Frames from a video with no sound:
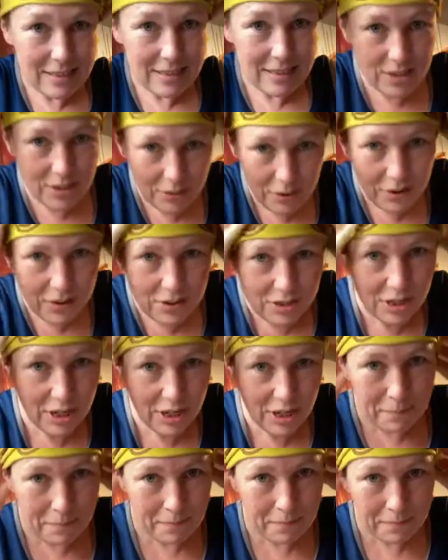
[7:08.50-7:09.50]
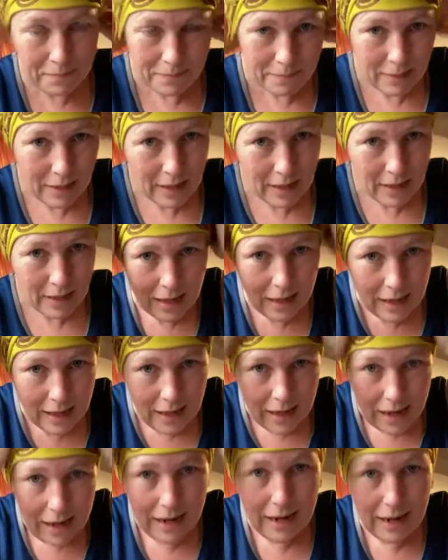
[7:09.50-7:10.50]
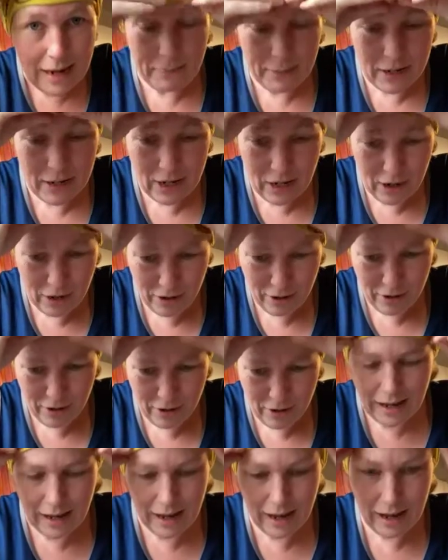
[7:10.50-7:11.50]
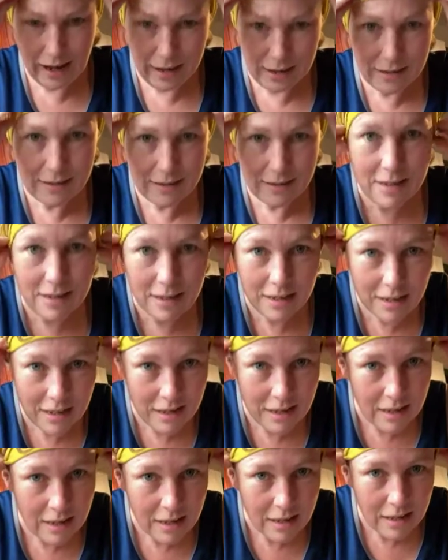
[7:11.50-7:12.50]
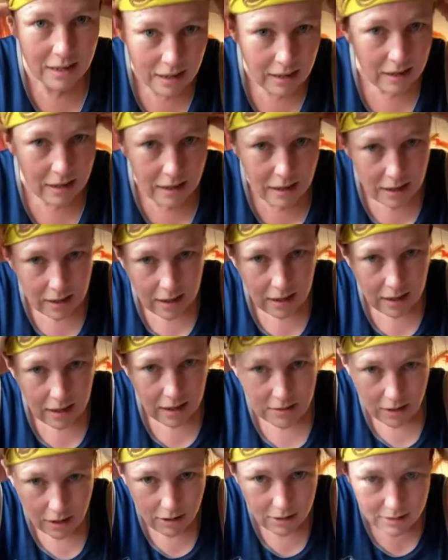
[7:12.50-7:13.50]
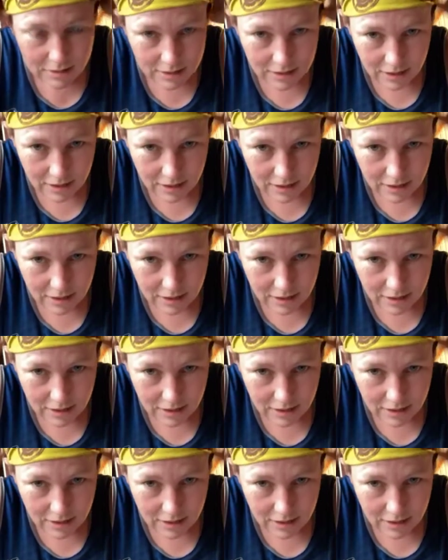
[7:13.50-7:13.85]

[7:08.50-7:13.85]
to do at the gym, let me know. And as long as they're not